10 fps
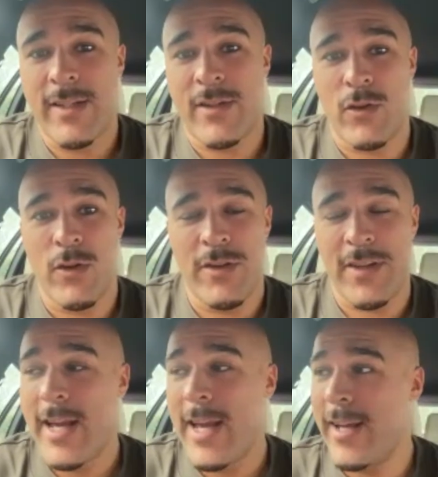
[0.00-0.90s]
good.
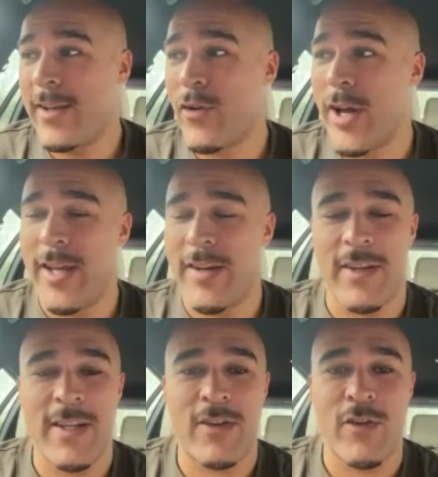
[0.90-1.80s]
Yeah, great
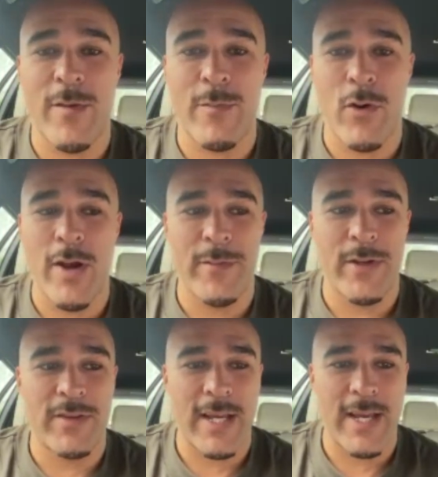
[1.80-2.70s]

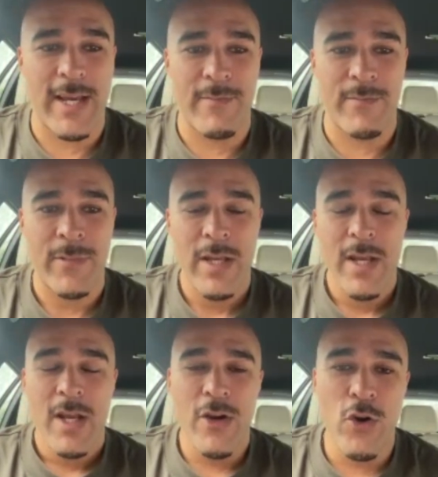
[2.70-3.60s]
appointment. I
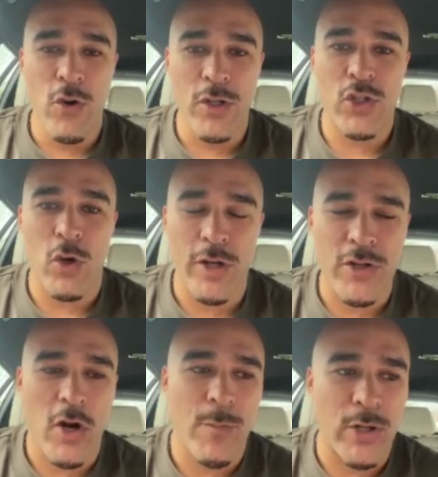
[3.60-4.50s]
know it's short
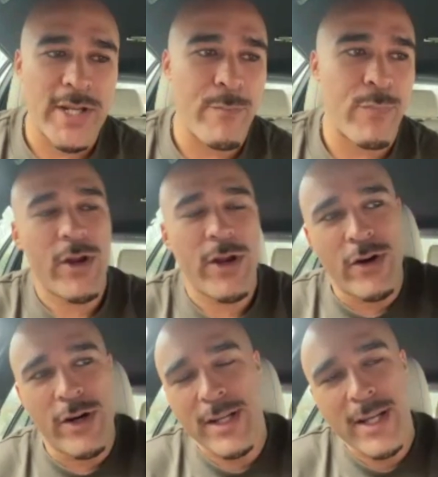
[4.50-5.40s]
term or temporary, or
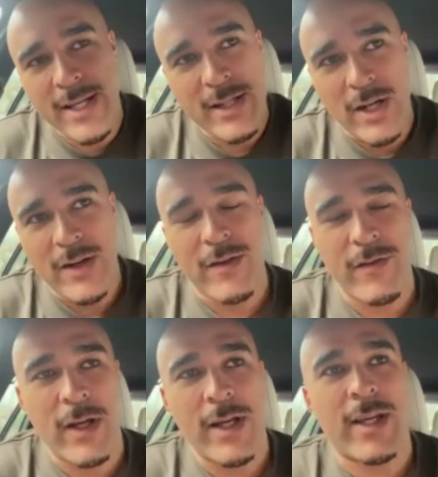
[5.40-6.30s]
he's kind of
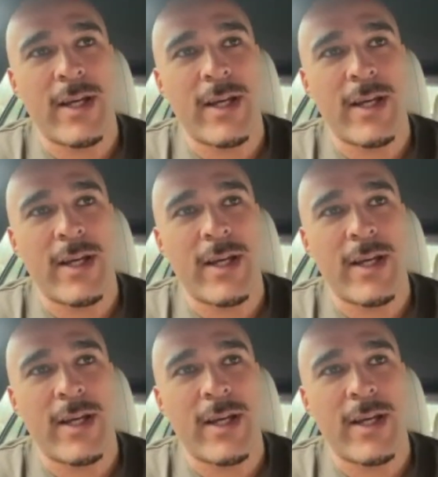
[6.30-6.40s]
like